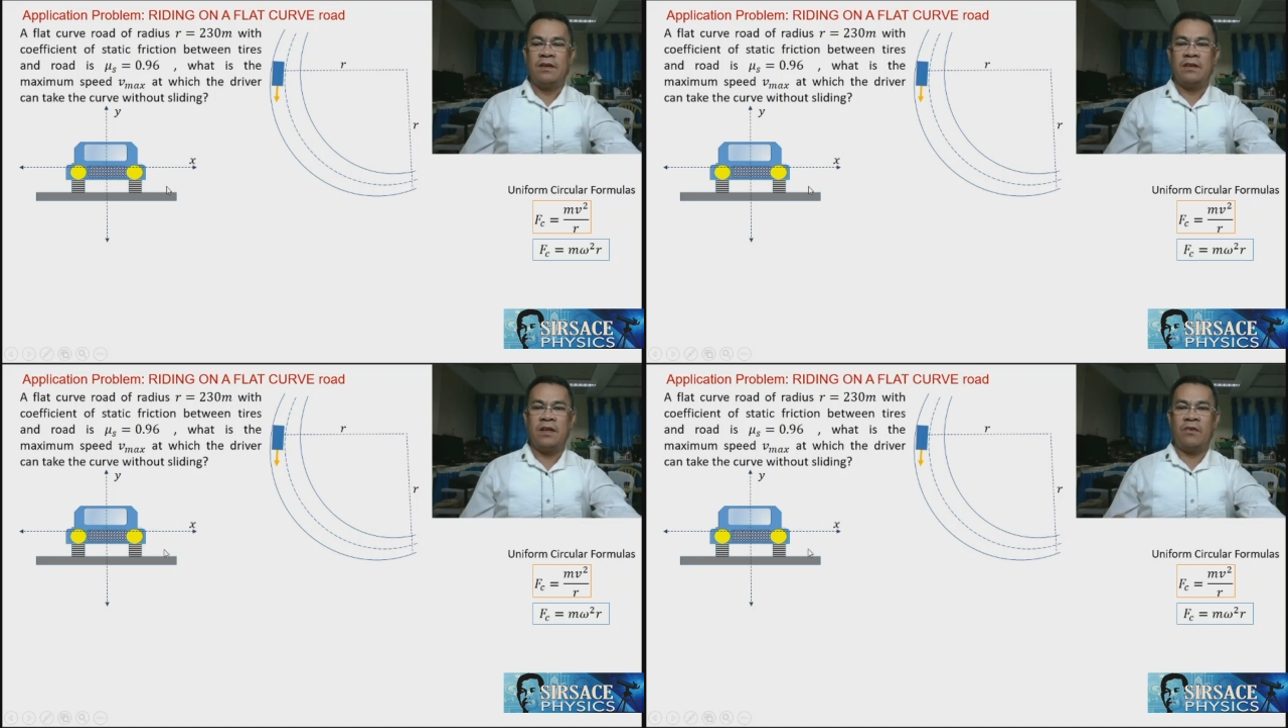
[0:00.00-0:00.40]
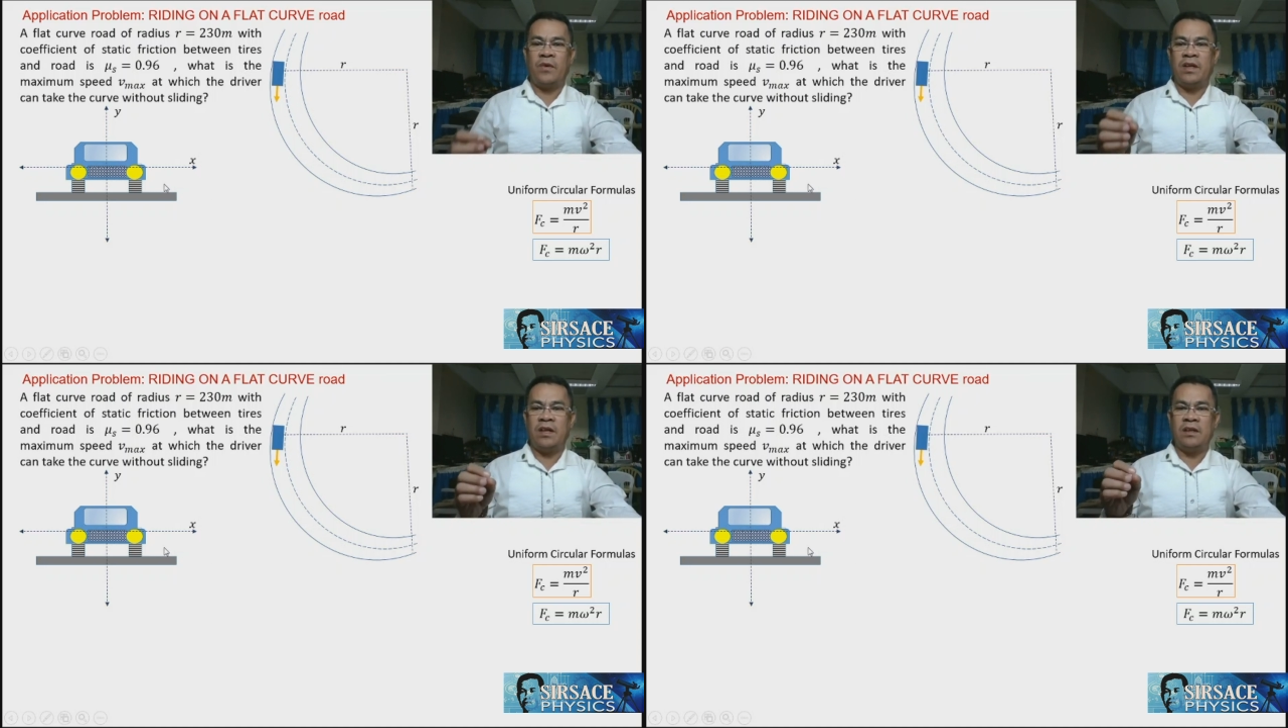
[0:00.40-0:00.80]
Now
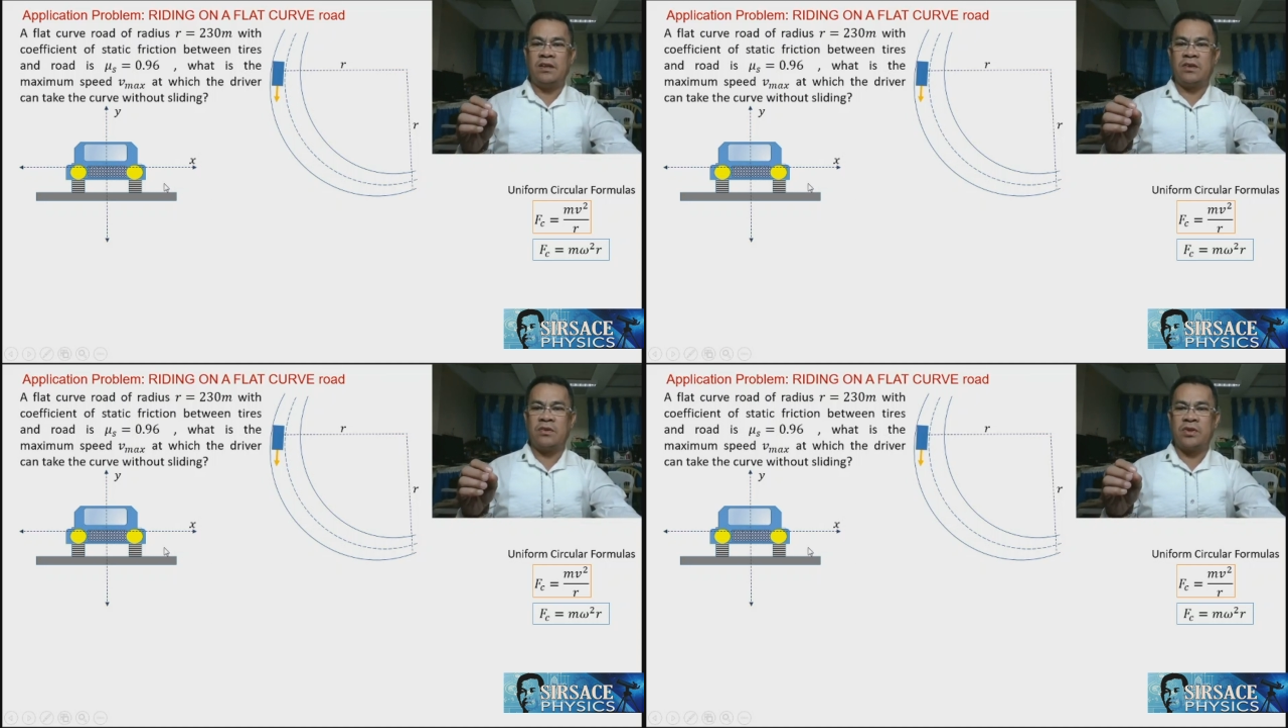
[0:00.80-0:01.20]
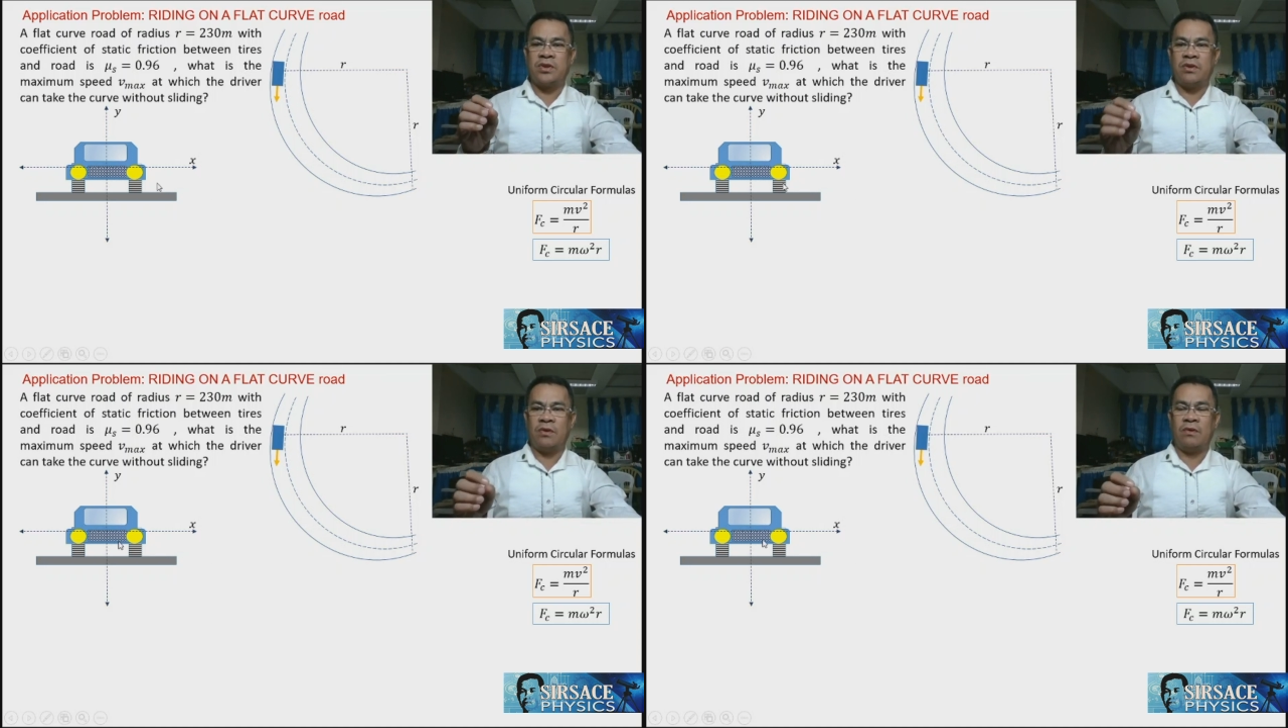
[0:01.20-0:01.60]
we need to
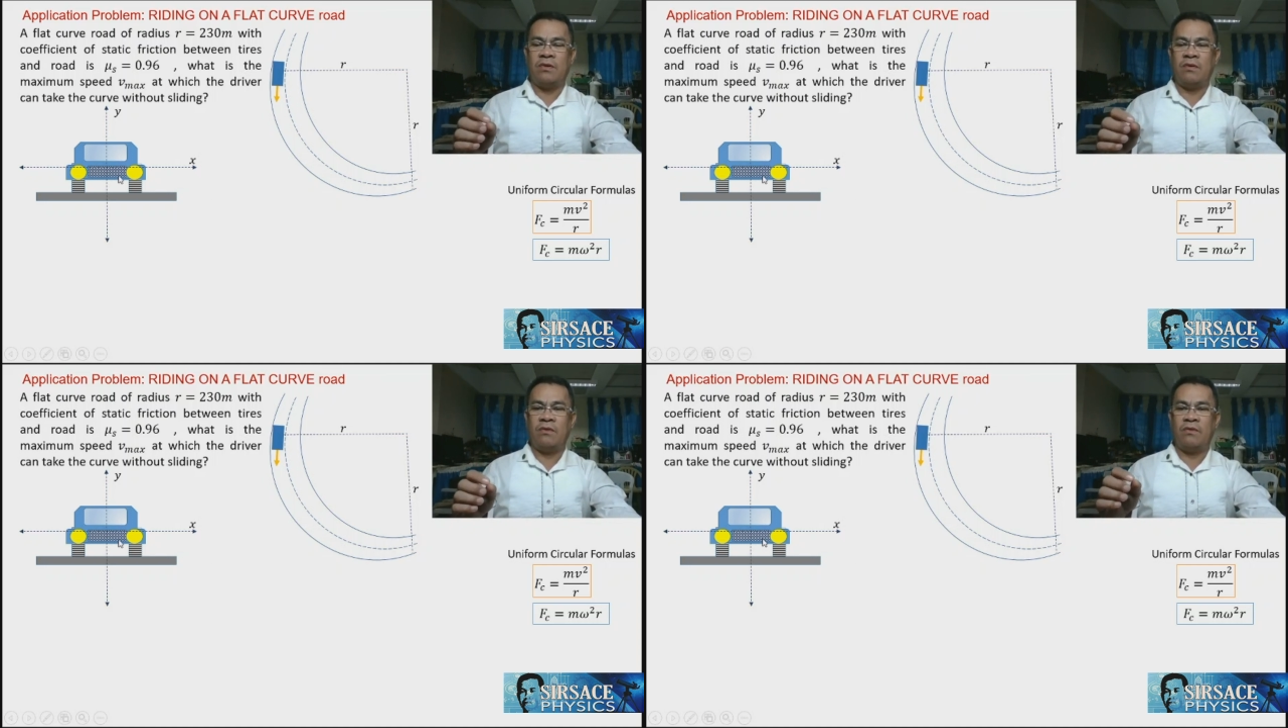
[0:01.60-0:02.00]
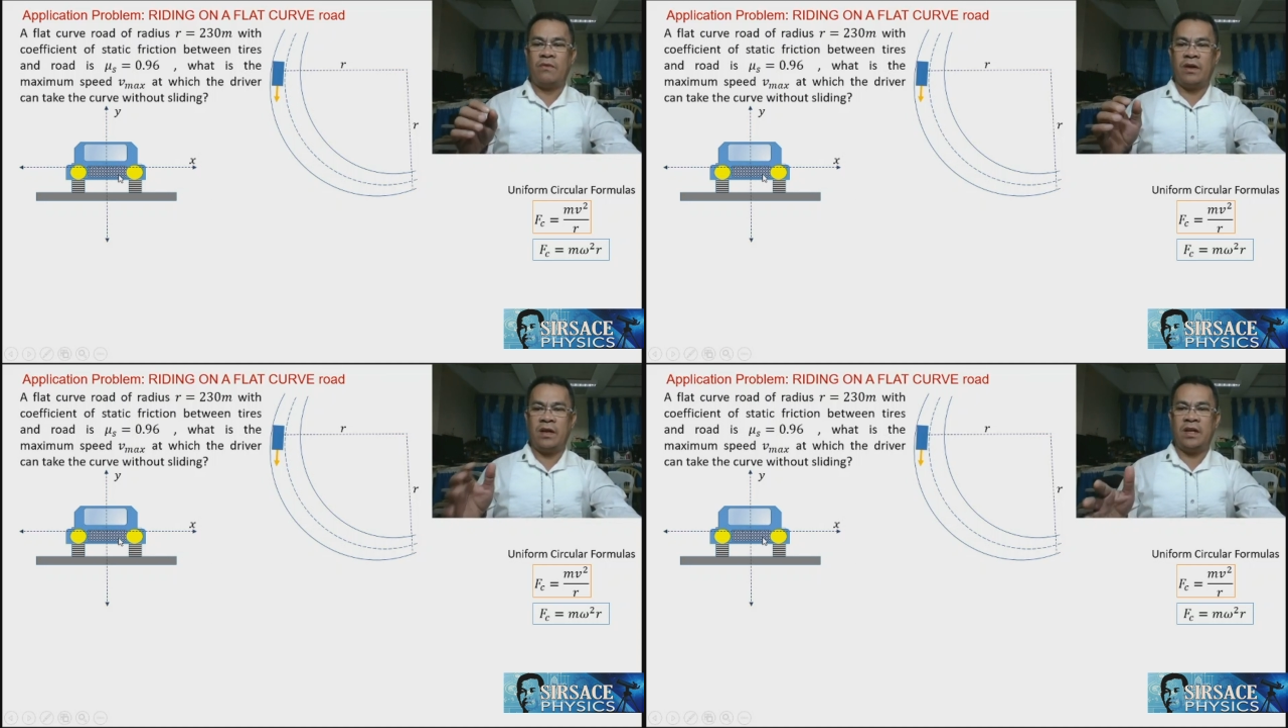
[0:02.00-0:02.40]
show
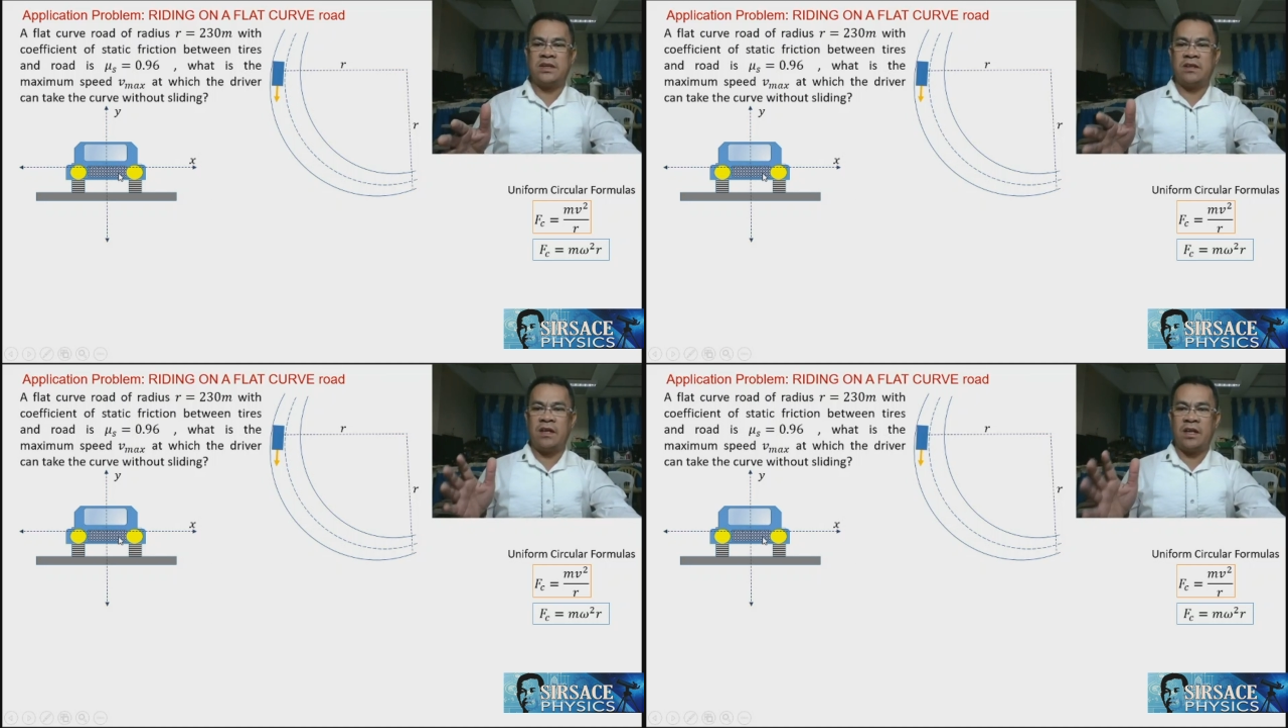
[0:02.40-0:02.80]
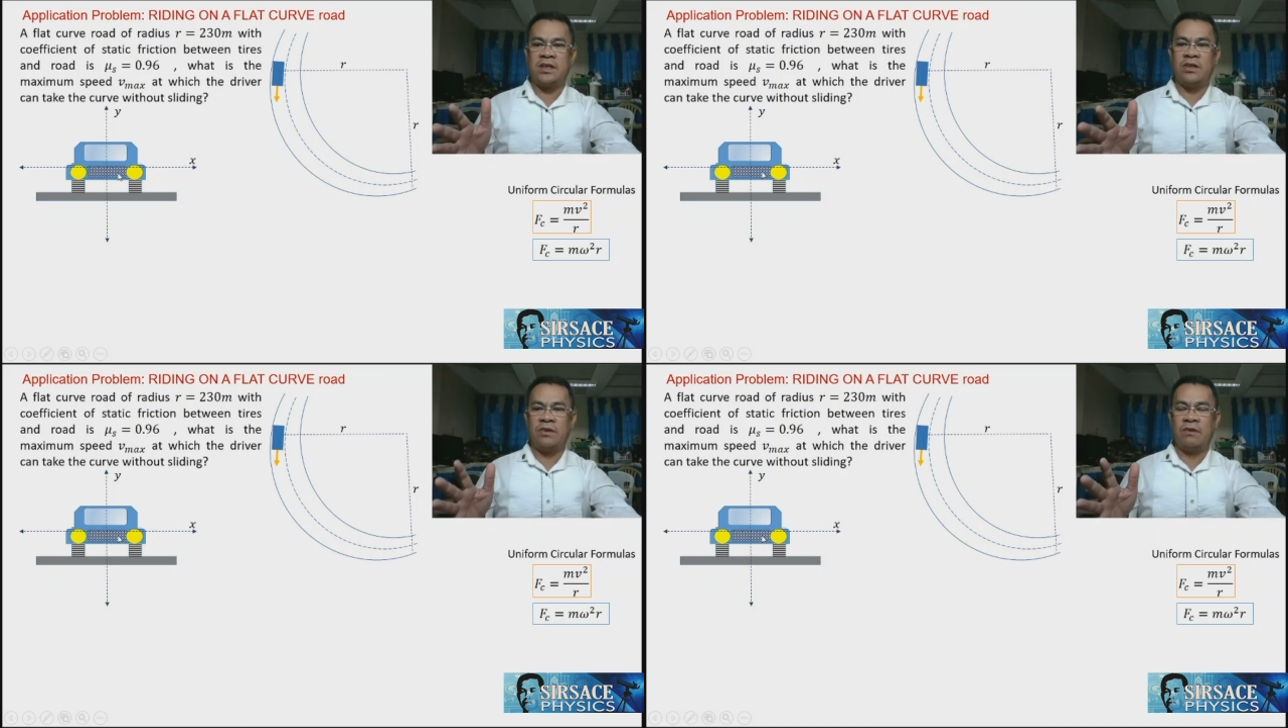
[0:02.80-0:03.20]
where is the
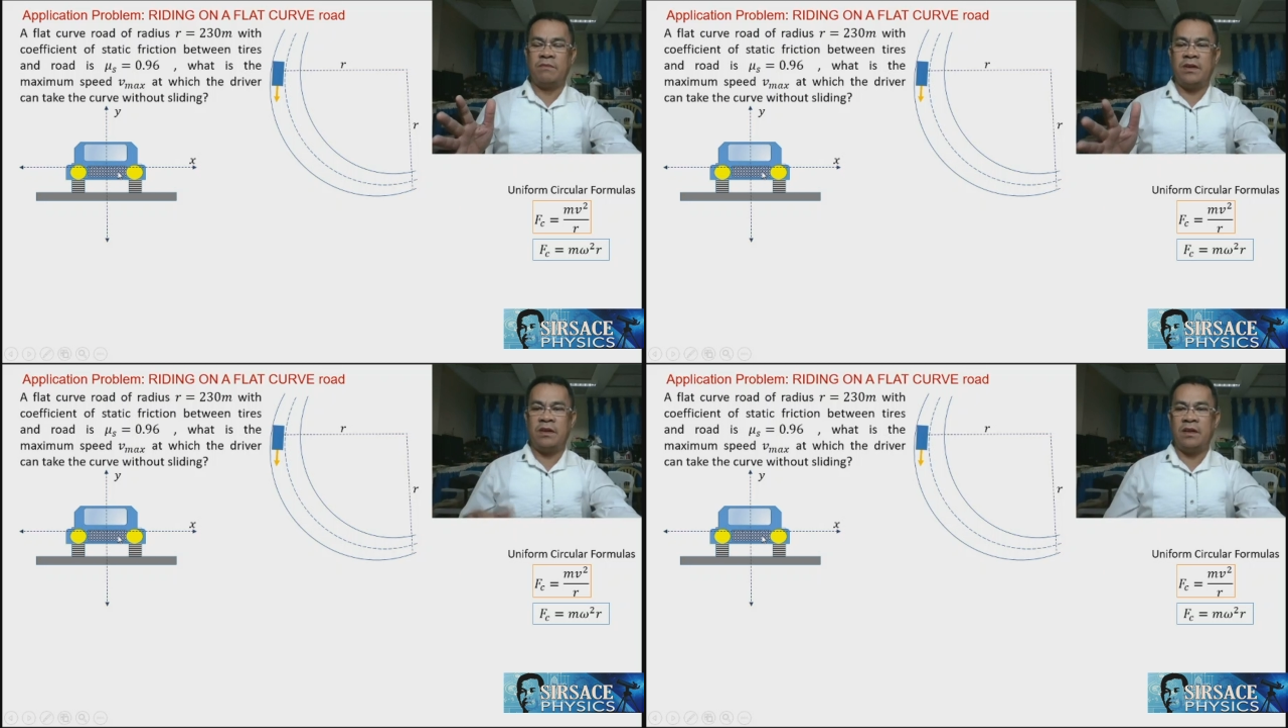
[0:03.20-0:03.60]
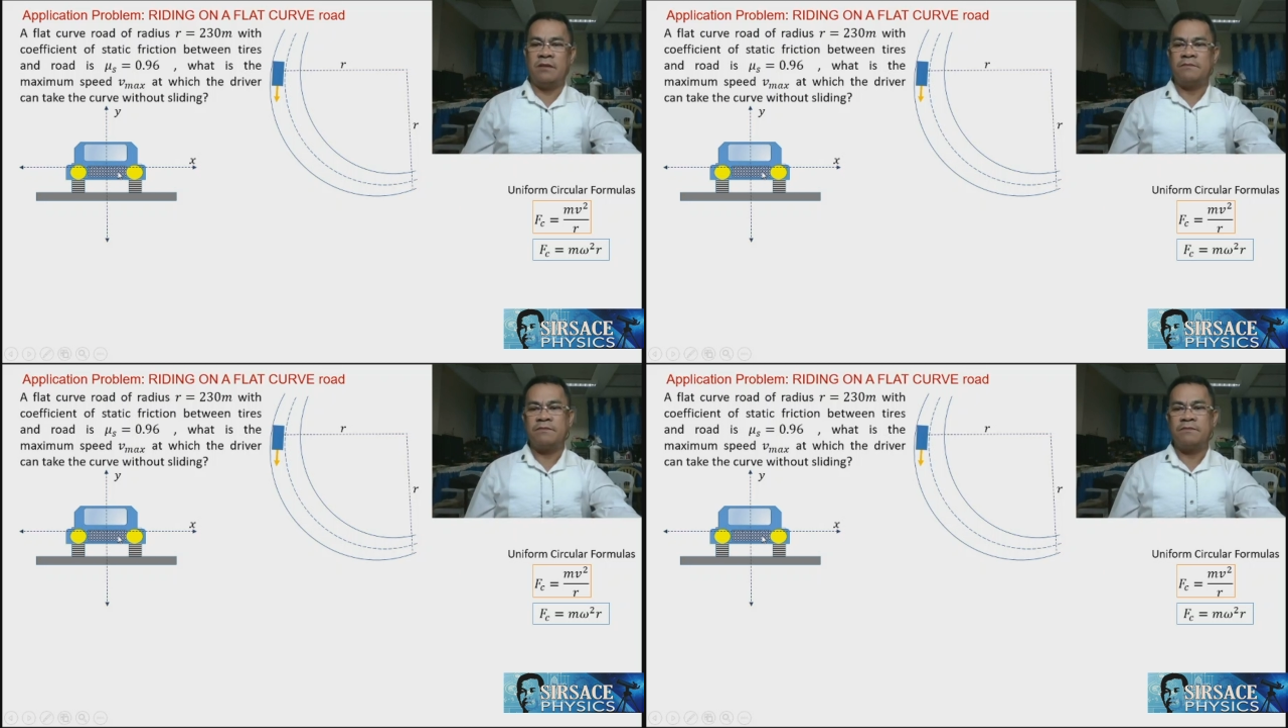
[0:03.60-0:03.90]
direction of the